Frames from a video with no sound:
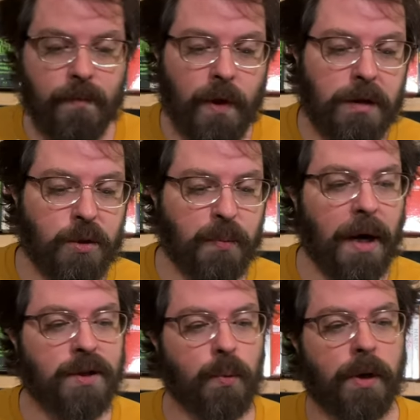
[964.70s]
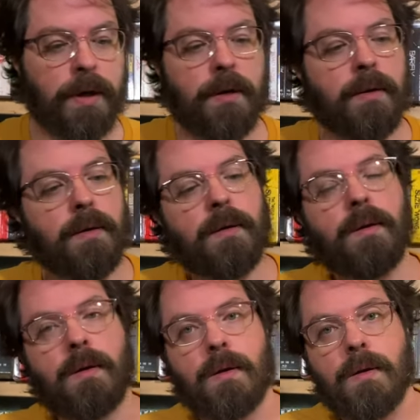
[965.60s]
Spotswood.
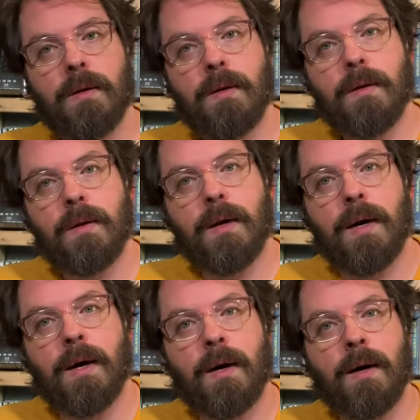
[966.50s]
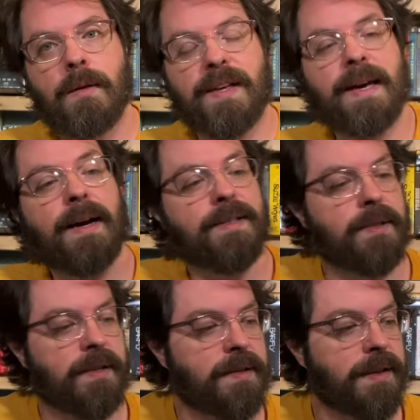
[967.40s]
Uh, the cast
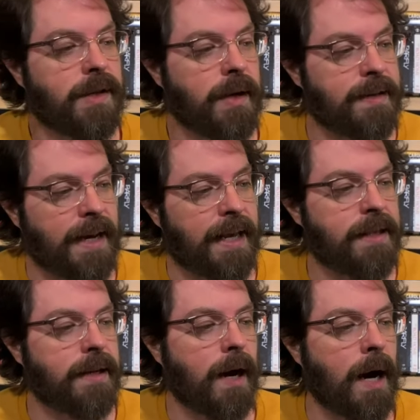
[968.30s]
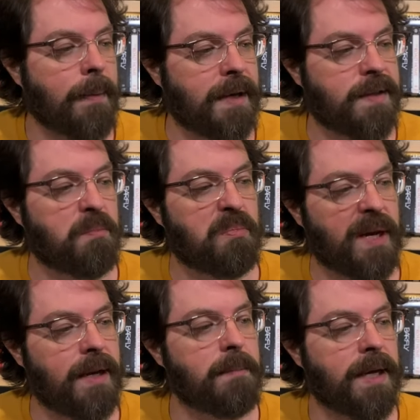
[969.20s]
on this thing, you guys Anthony Hopkins,
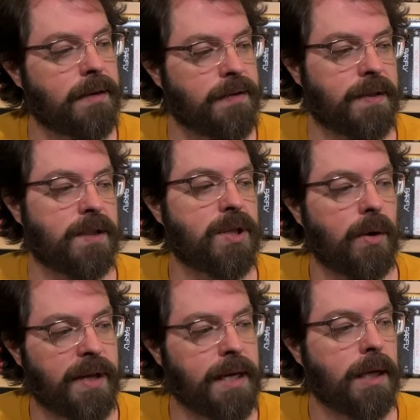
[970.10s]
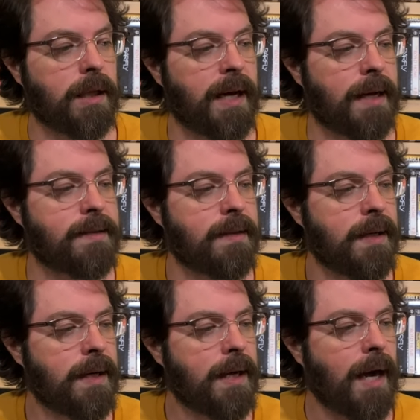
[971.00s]
Ben Mendelsohn, Toni Collette,
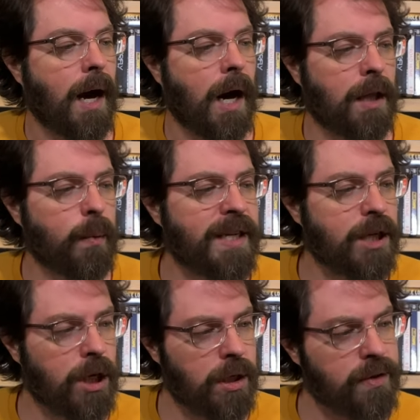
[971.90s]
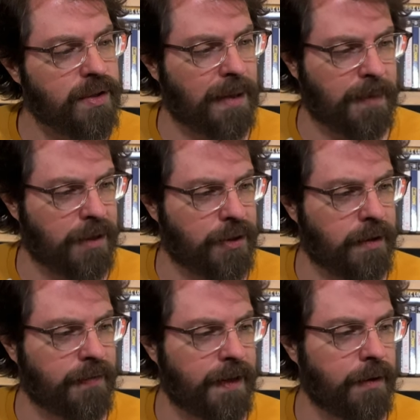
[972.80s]
Alwyn Kurts, I'm not sure
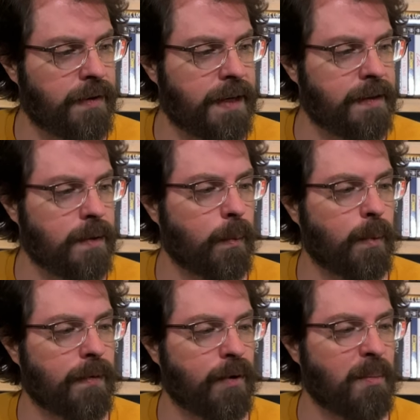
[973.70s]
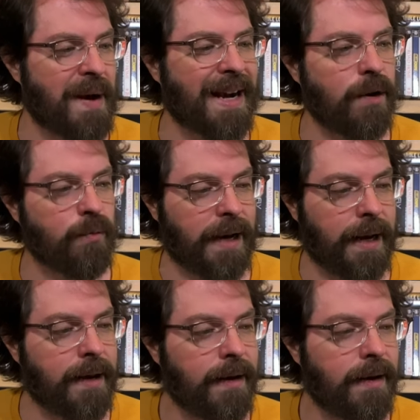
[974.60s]
if I know who that is, with Rebecca
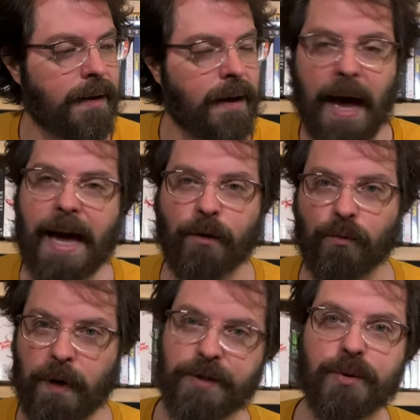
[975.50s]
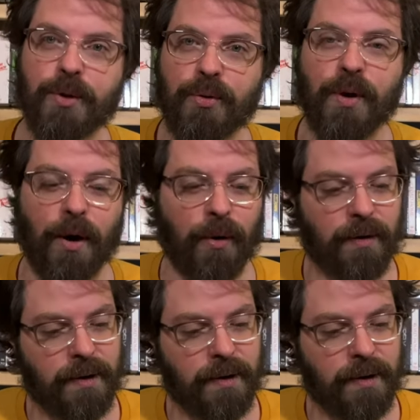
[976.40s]
Rigg and Russell Crowe.